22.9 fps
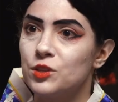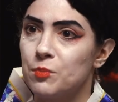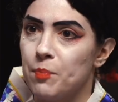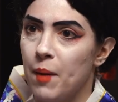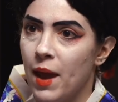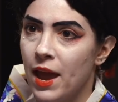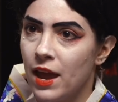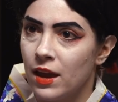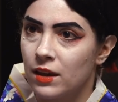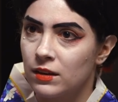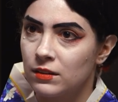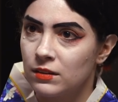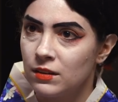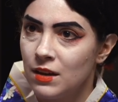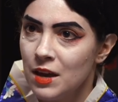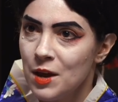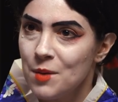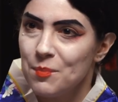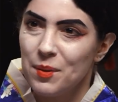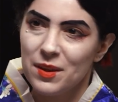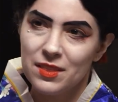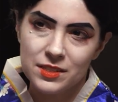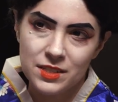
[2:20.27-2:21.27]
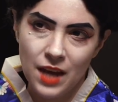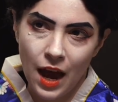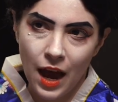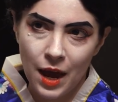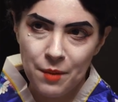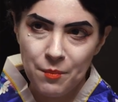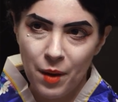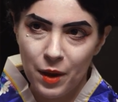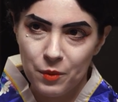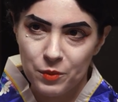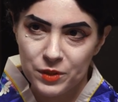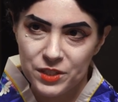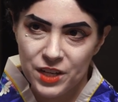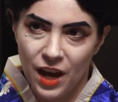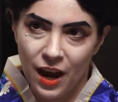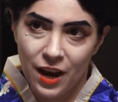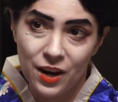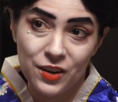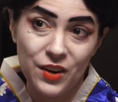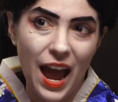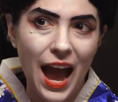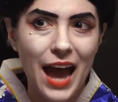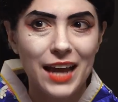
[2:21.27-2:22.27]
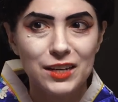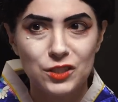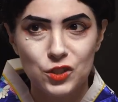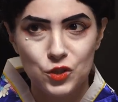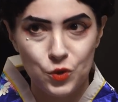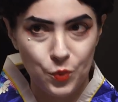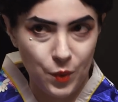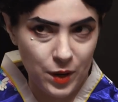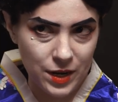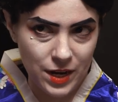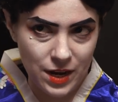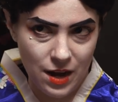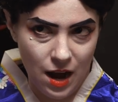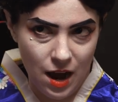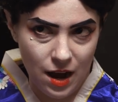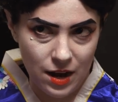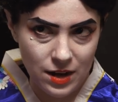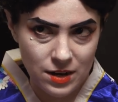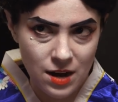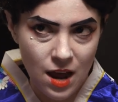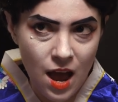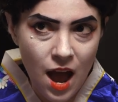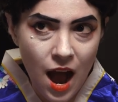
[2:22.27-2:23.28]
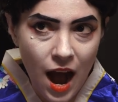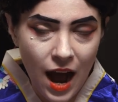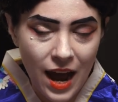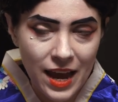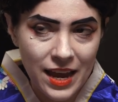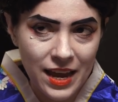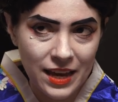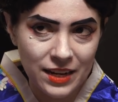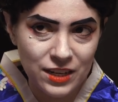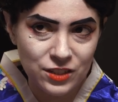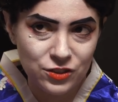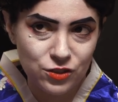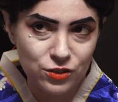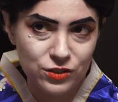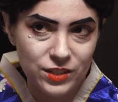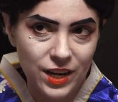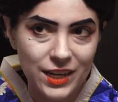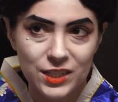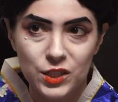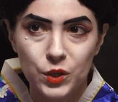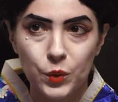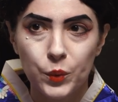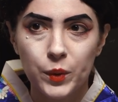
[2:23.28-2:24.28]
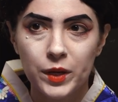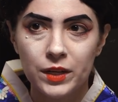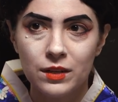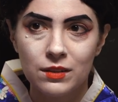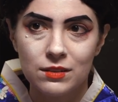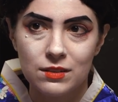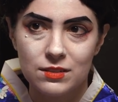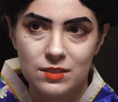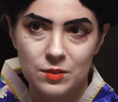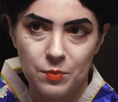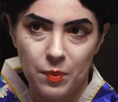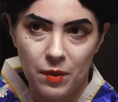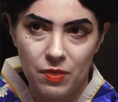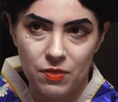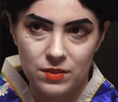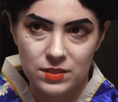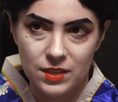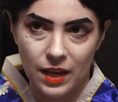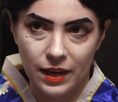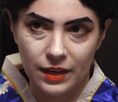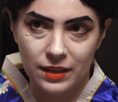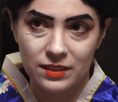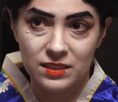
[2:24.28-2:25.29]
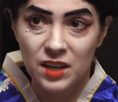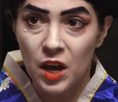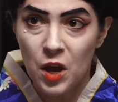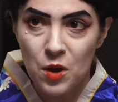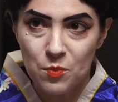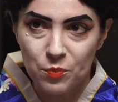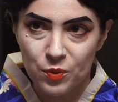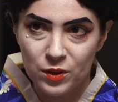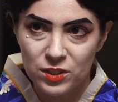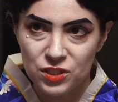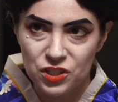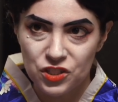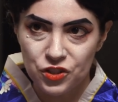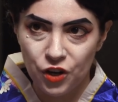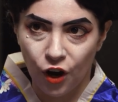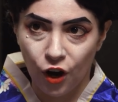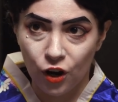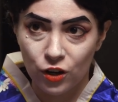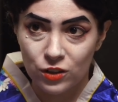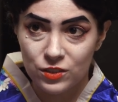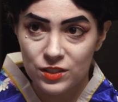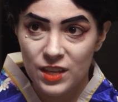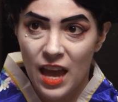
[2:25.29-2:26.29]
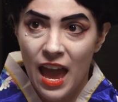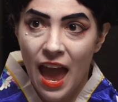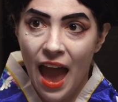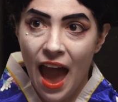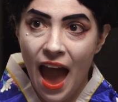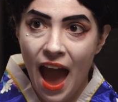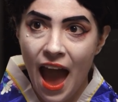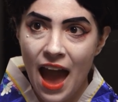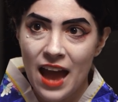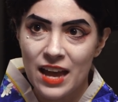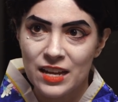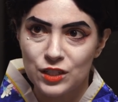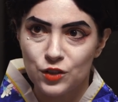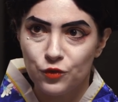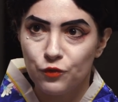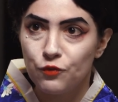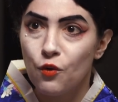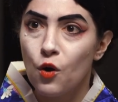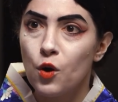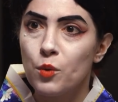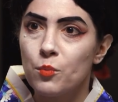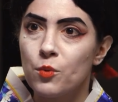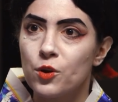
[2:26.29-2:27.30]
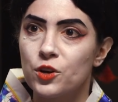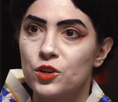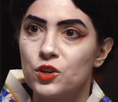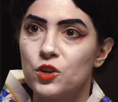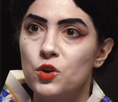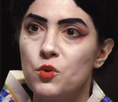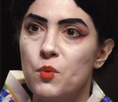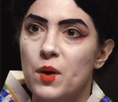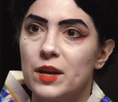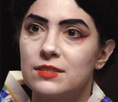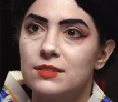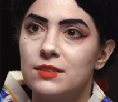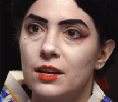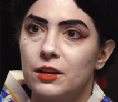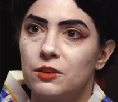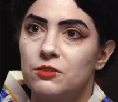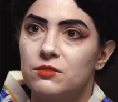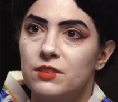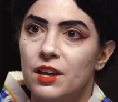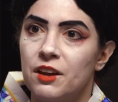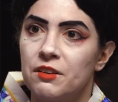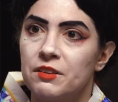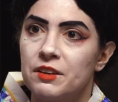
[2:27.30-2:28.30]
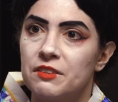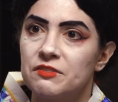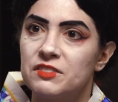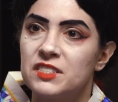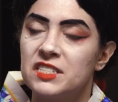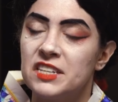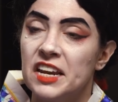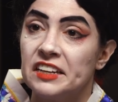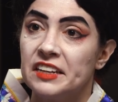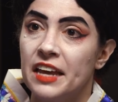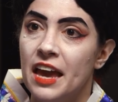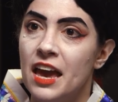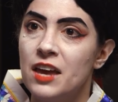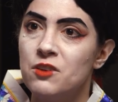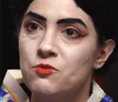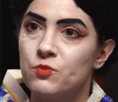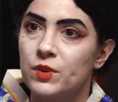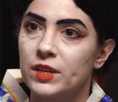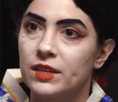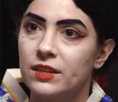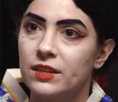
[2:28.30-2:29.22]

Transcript: Japan. By the time I retired at 29, I had entertained Queen Elizabeth II, Prince Charles, and former U.S. Secretary of State Henry